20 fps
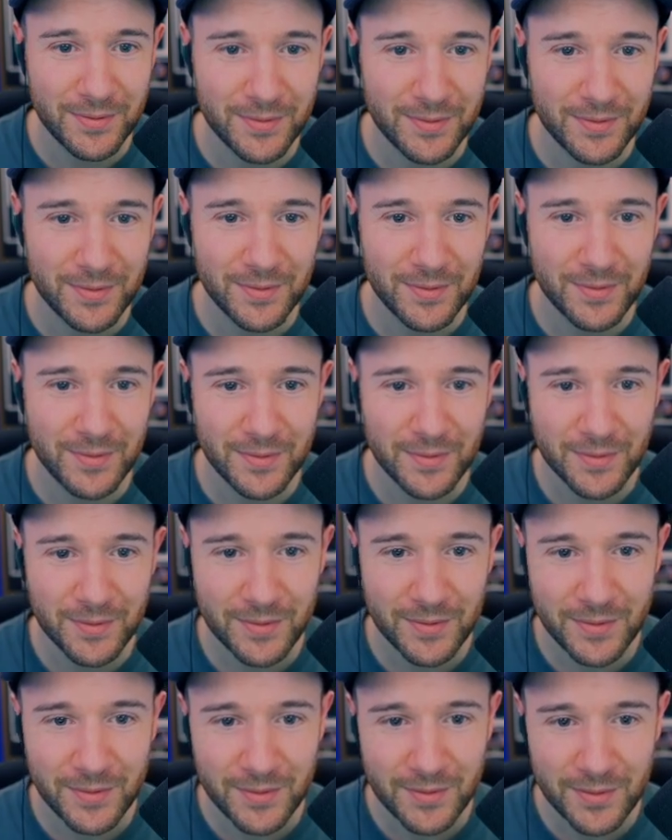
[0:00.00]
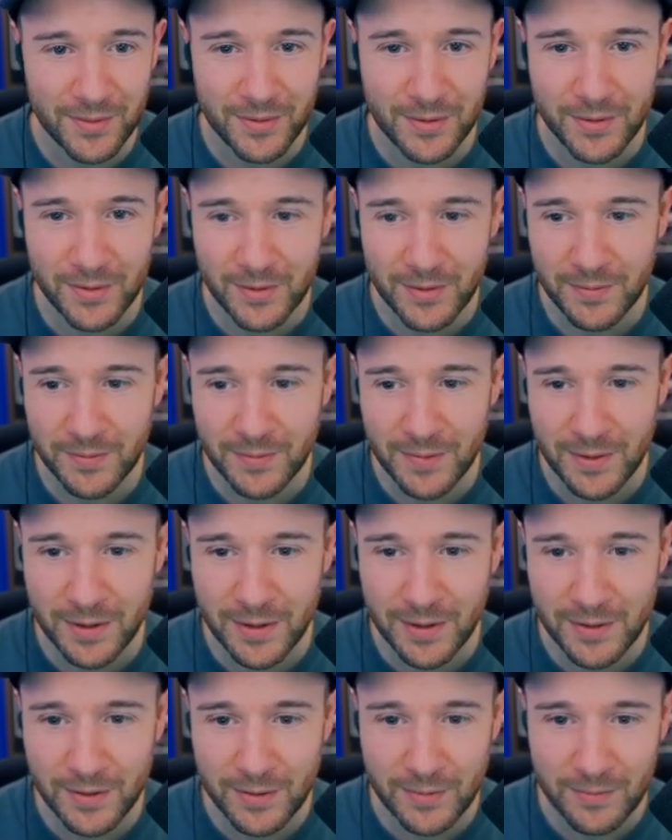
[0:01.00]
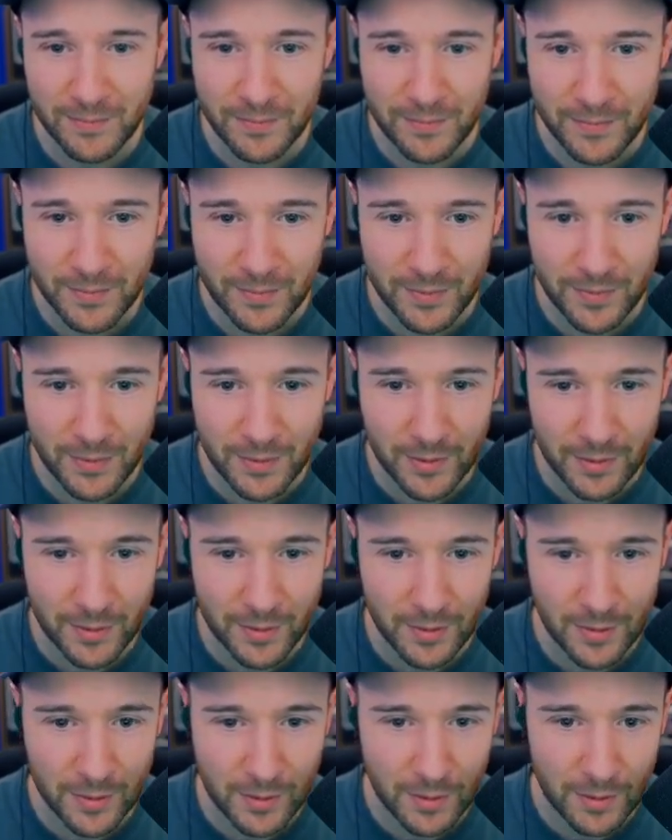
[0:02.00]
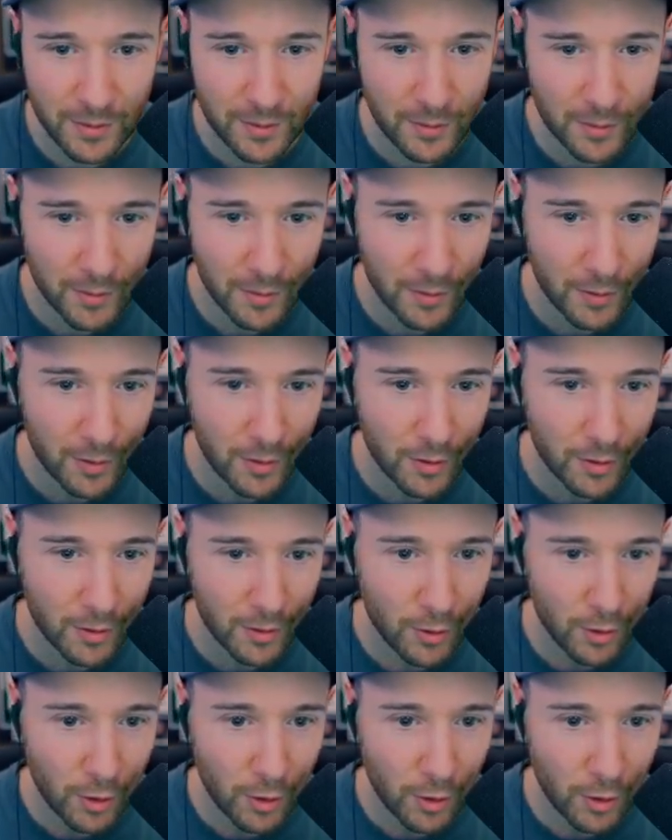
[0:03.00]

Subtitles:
Nobody speaks.